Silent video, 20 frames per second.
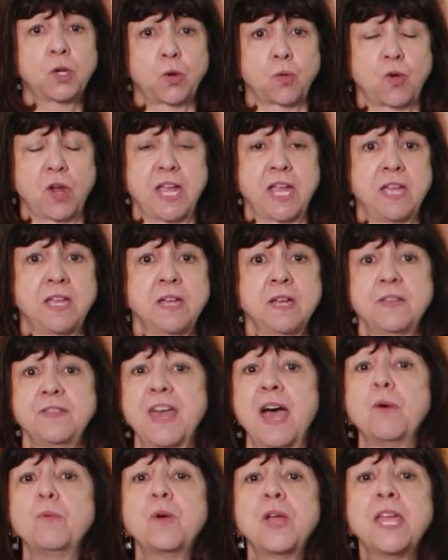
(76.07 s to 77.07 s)
agree
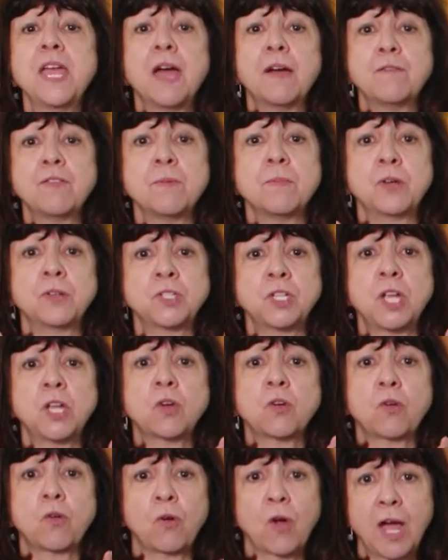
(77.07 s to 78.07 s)
that we have the most
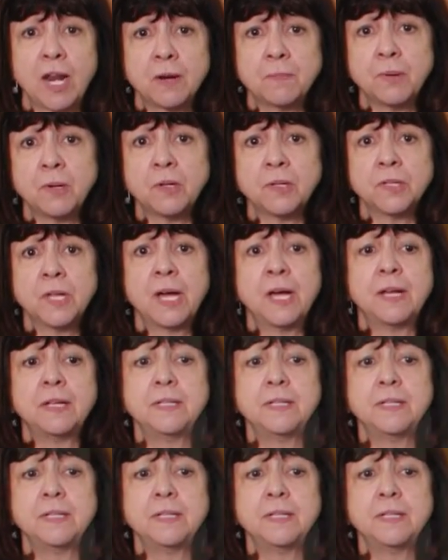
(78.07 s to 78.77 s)
incredible,